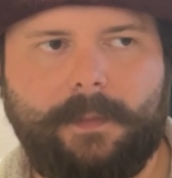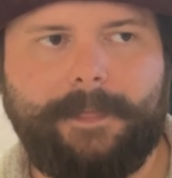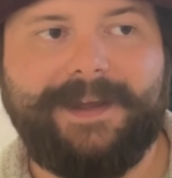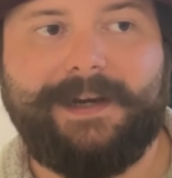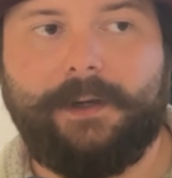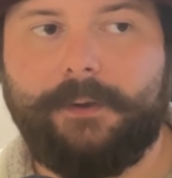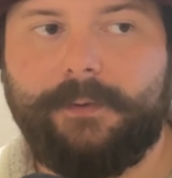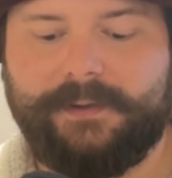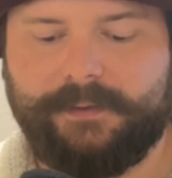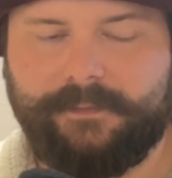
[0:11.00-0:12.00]
Hello
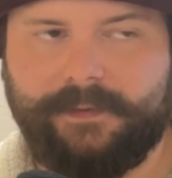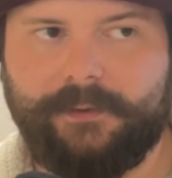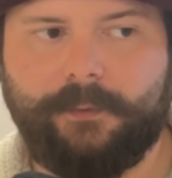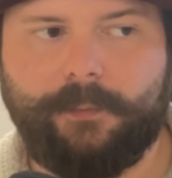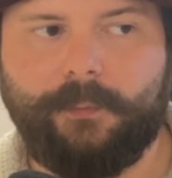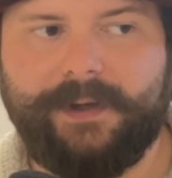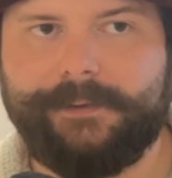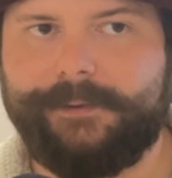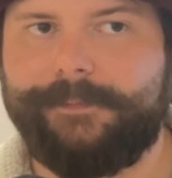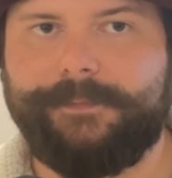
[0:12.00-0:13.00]
and a very warm
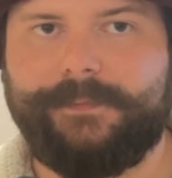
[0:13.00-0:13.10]
welcome